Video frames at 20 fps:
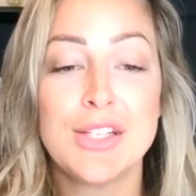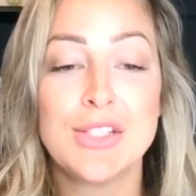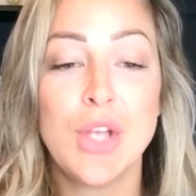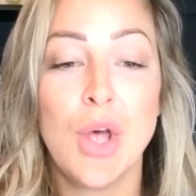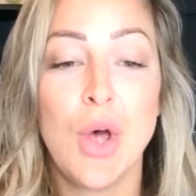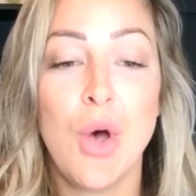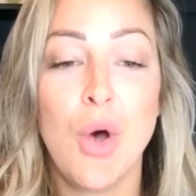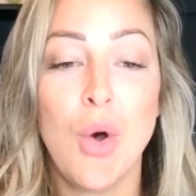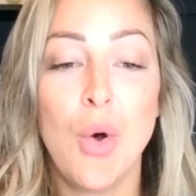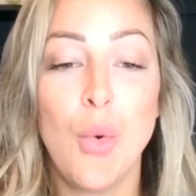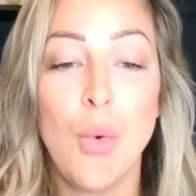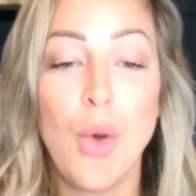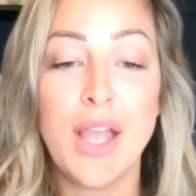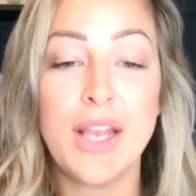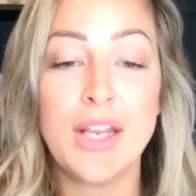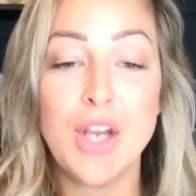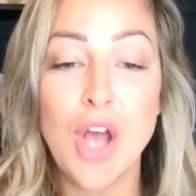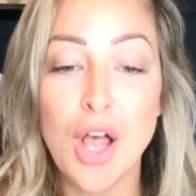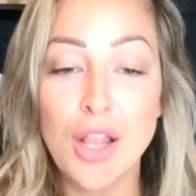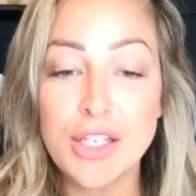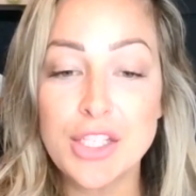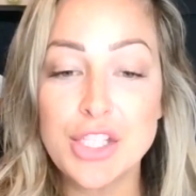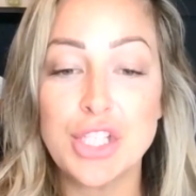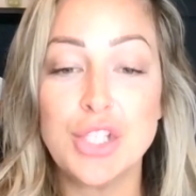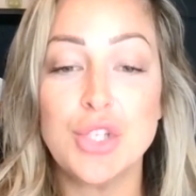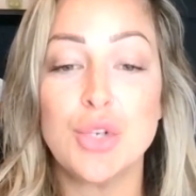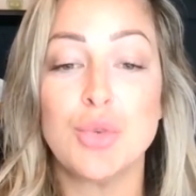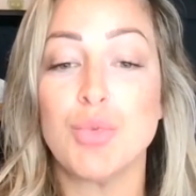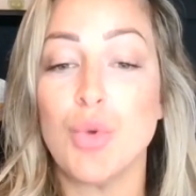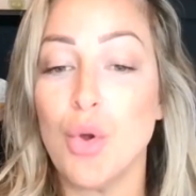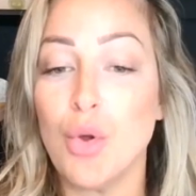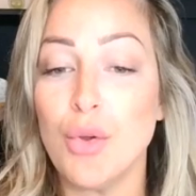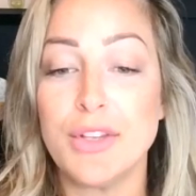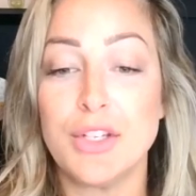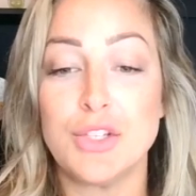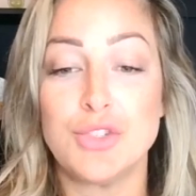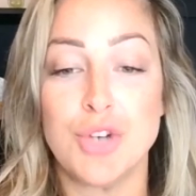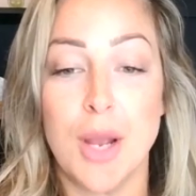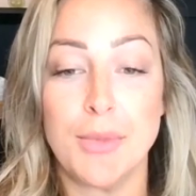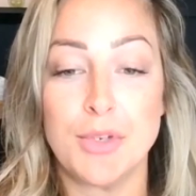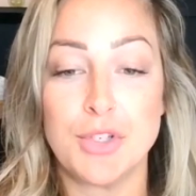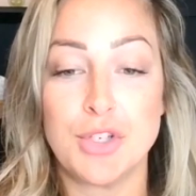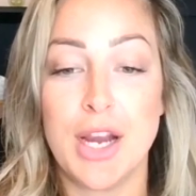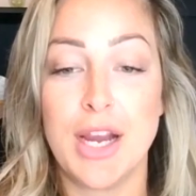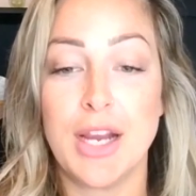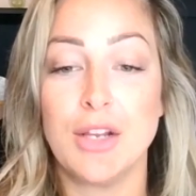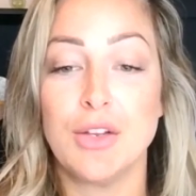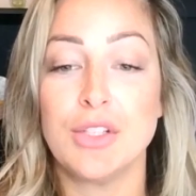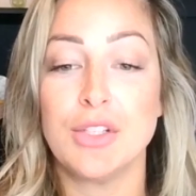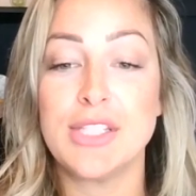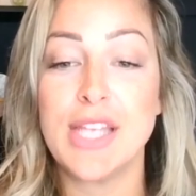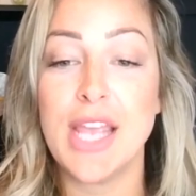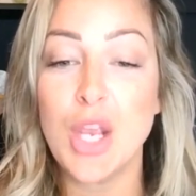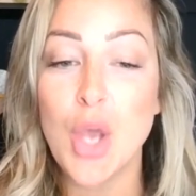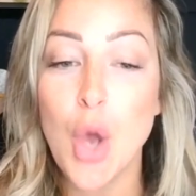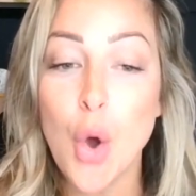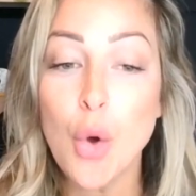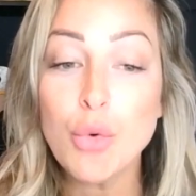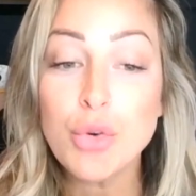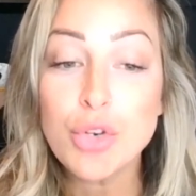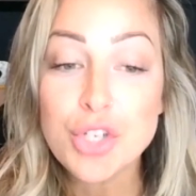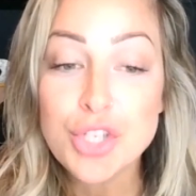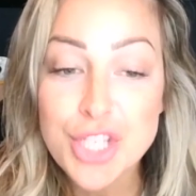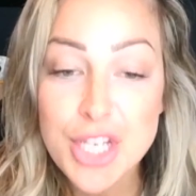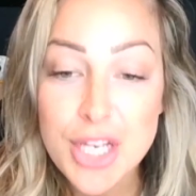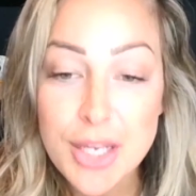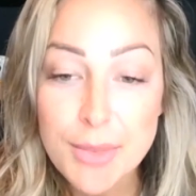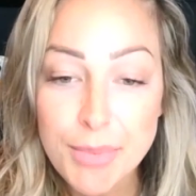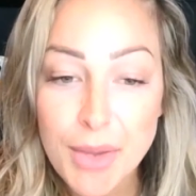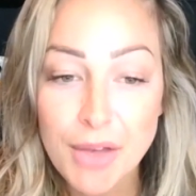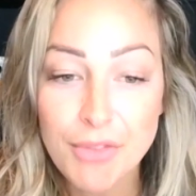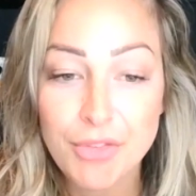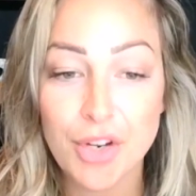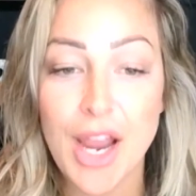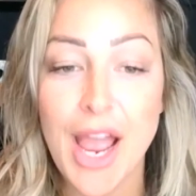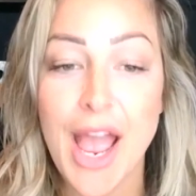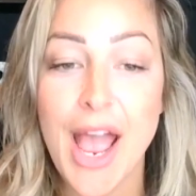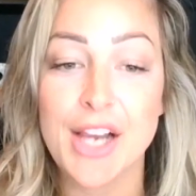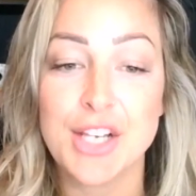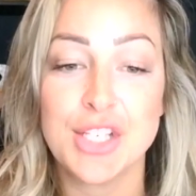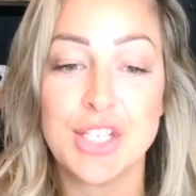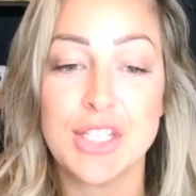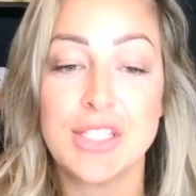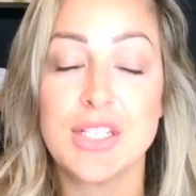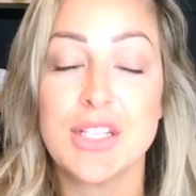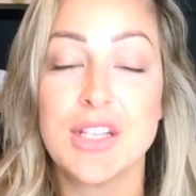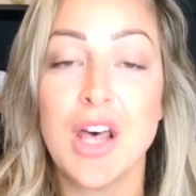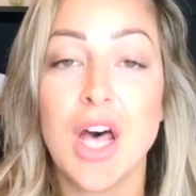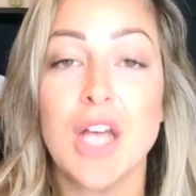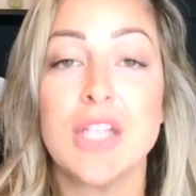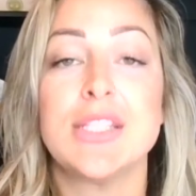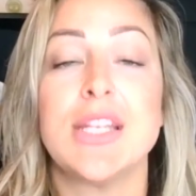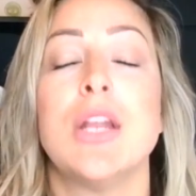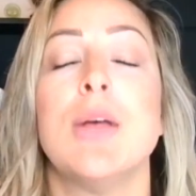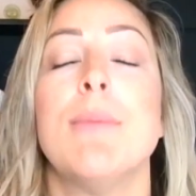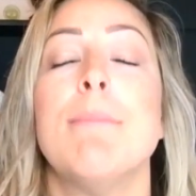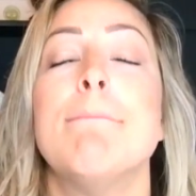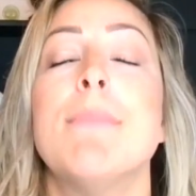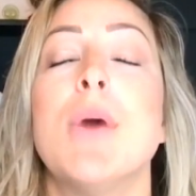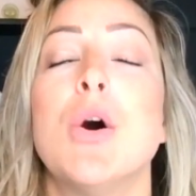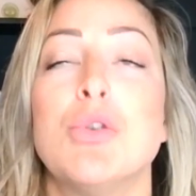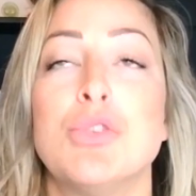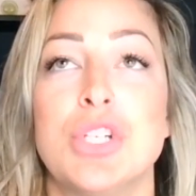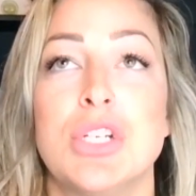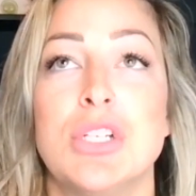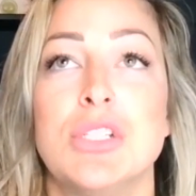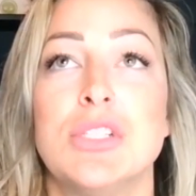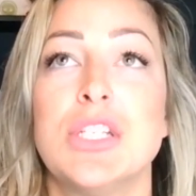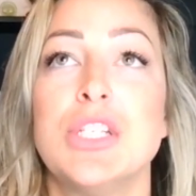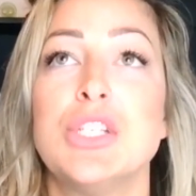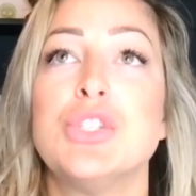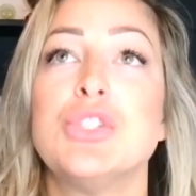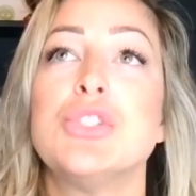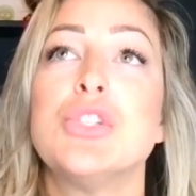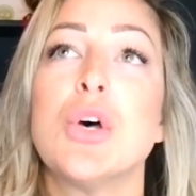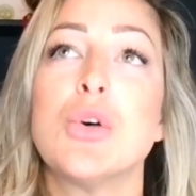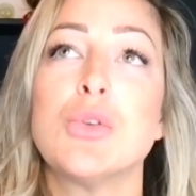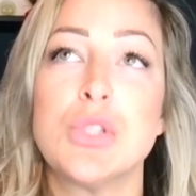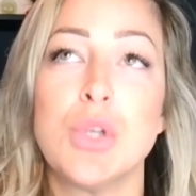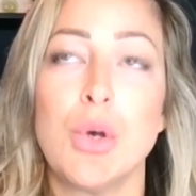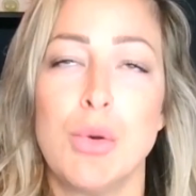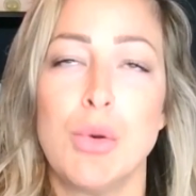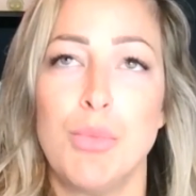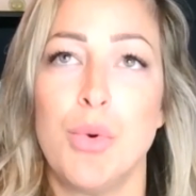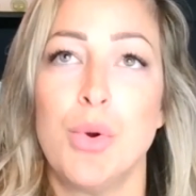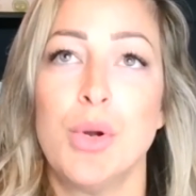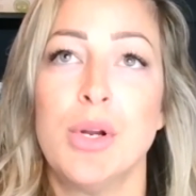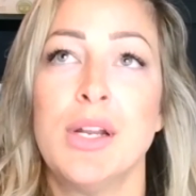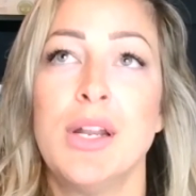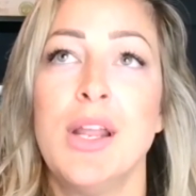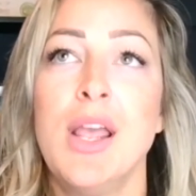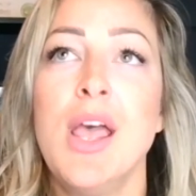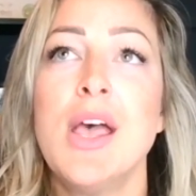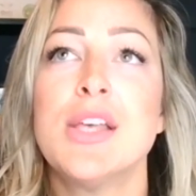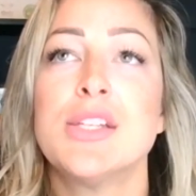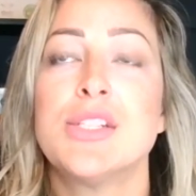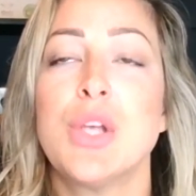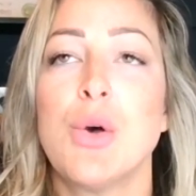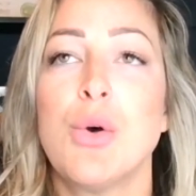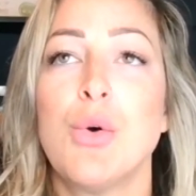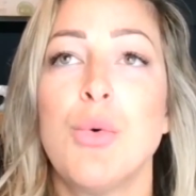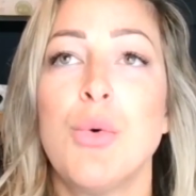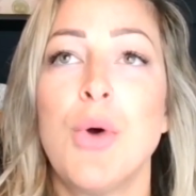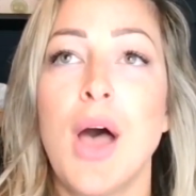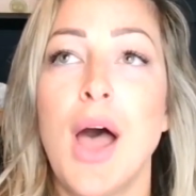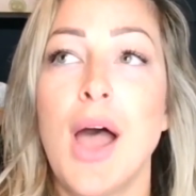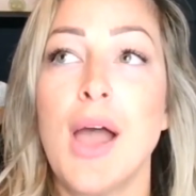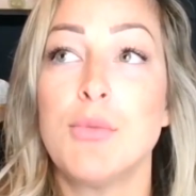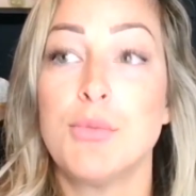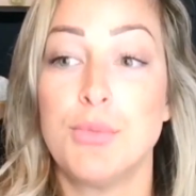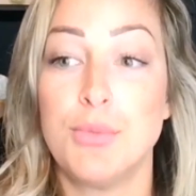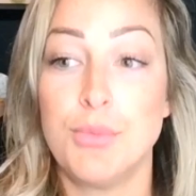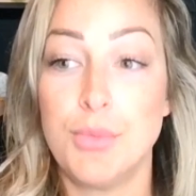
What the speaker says: So acknowledging your role in the drama triangle, take ownership of your actions, thoughts, and emotions is so, so important. So